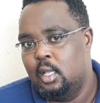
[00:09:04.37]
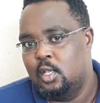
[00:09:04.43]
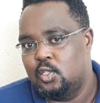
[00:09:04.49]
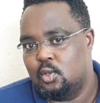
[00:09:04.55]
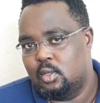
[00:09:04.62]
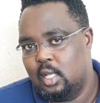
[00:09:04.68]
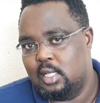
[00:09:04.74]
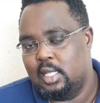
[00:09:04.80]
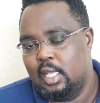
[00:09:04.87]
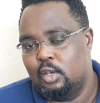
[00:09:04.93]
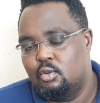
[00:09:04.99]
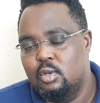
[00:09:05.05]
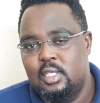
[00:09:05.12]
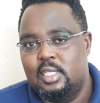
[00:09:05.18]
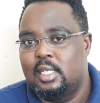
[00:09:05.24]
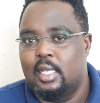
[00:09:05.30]
so that they
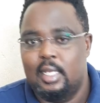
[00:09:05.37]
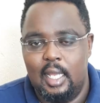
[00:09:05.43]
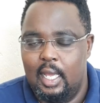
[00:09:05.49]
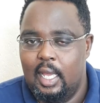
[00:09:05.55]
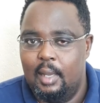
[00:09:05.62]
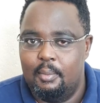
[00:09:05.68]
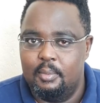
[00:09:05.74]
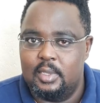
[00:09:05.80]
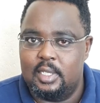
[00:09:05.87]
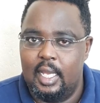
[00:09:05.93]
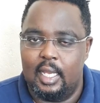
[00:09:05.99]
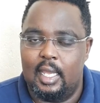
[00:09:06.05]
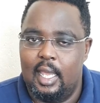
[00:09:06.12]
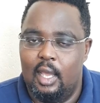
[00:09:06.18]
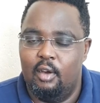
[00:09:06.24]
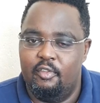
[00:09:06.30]
could
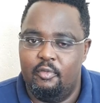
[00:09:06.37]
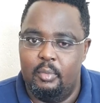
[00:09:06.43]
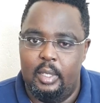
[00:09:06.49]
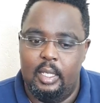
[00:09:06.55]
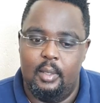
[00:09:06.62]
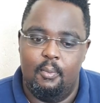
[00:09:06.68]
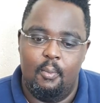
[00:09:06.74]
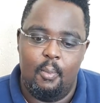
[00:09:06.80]
take care of me.